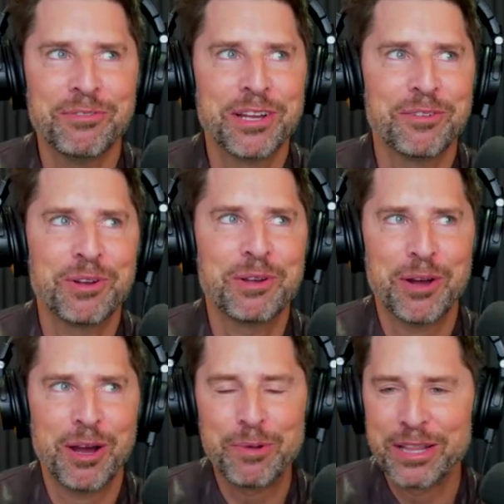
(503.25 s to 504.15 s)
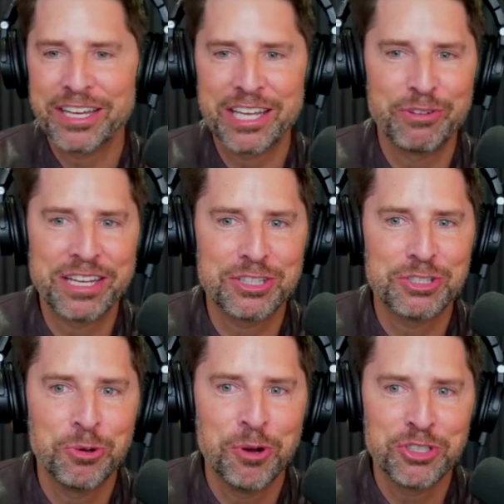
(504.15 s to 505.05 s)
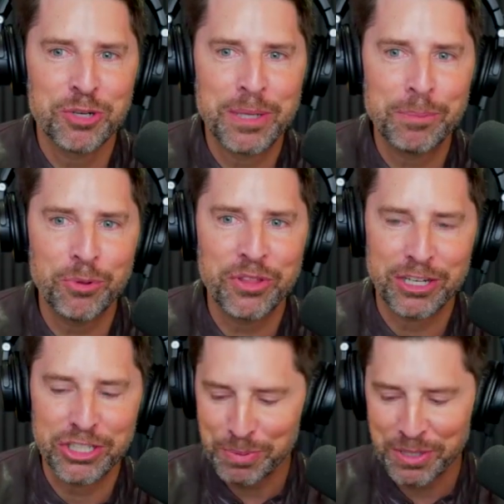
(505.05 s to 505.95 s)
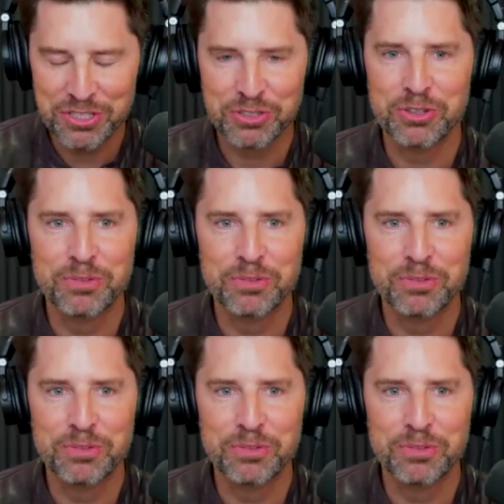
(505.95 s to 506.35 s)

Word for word: We we are uh, we lucky if we get 200 people there just because